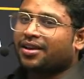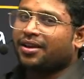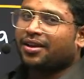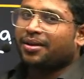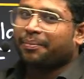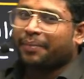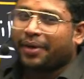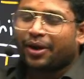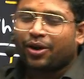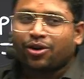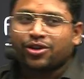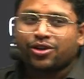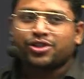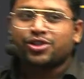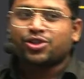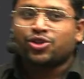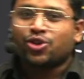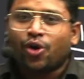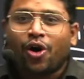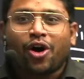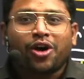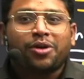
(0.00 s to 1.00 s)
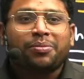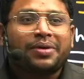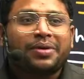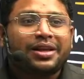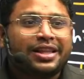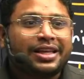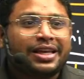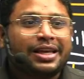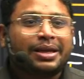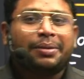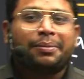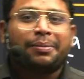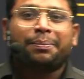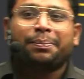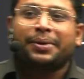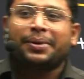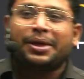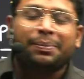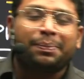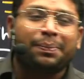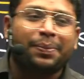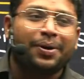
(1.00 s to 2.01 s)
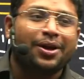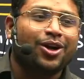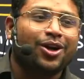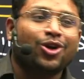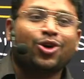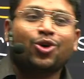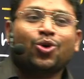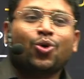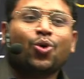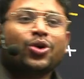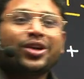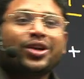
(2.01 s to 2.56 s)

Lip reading: Because normally people don't